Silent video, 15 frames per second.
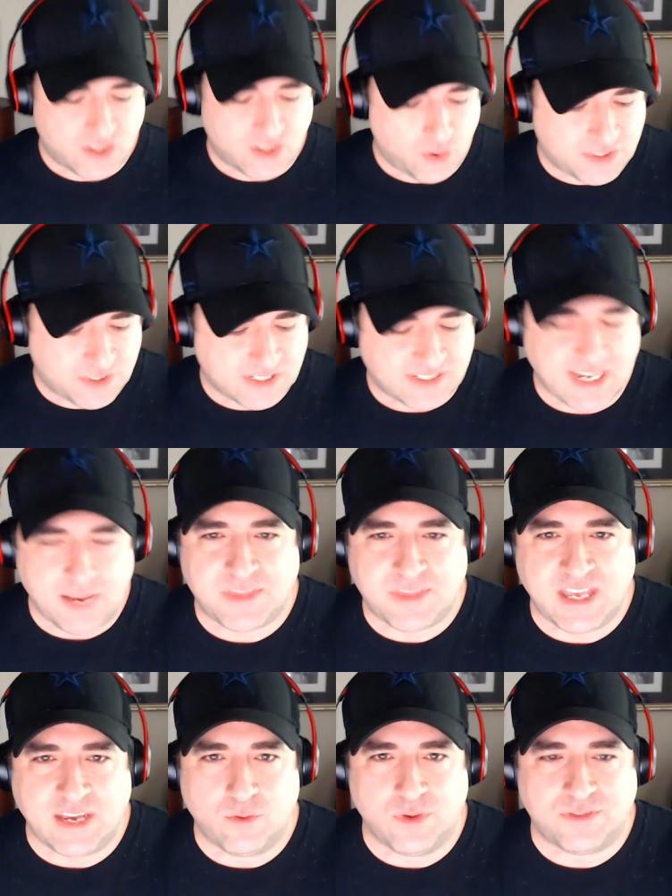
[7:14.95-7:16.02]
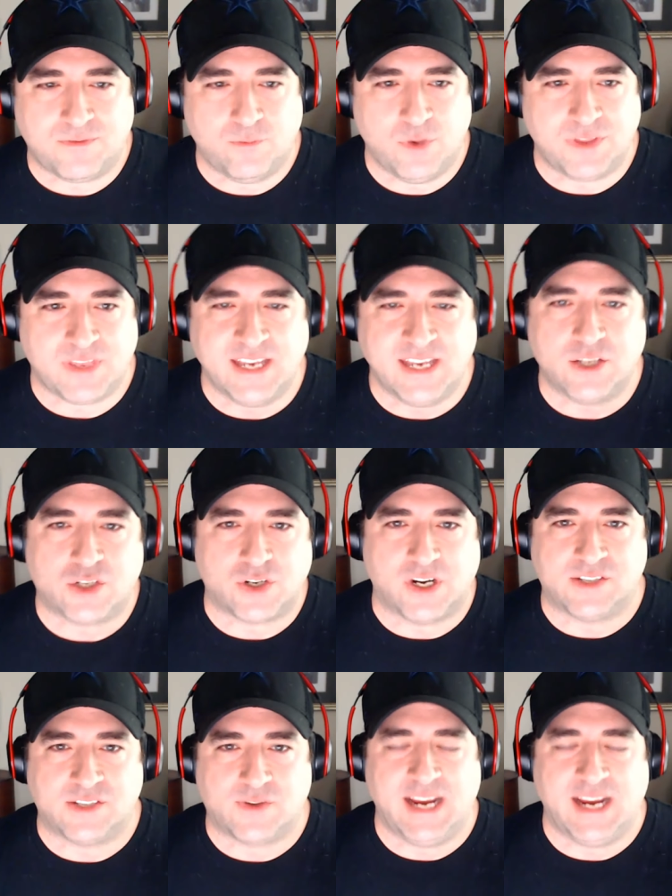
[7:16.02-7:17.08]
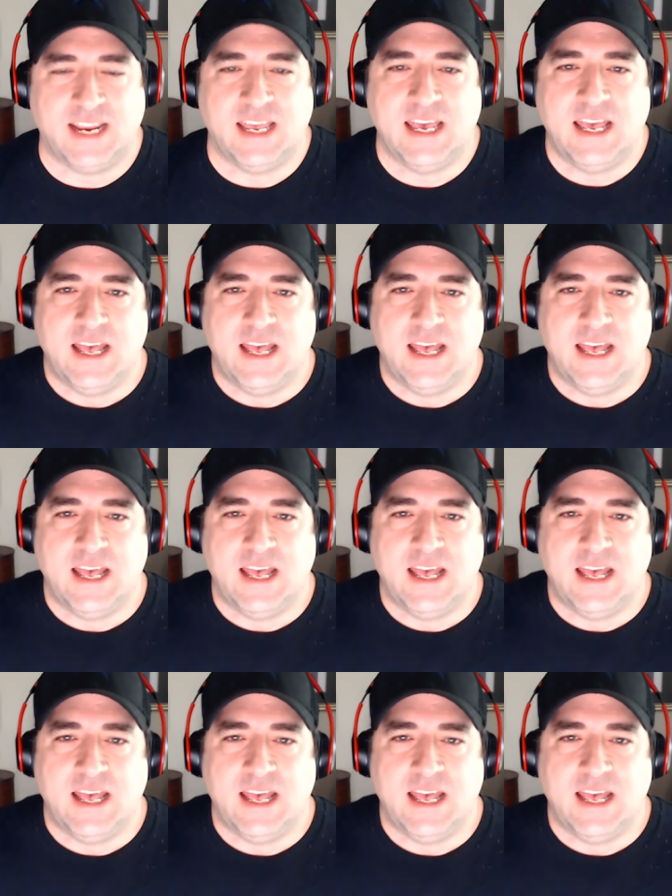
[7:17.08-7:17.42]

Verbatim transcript: So it's the same thing with, with insurance, right?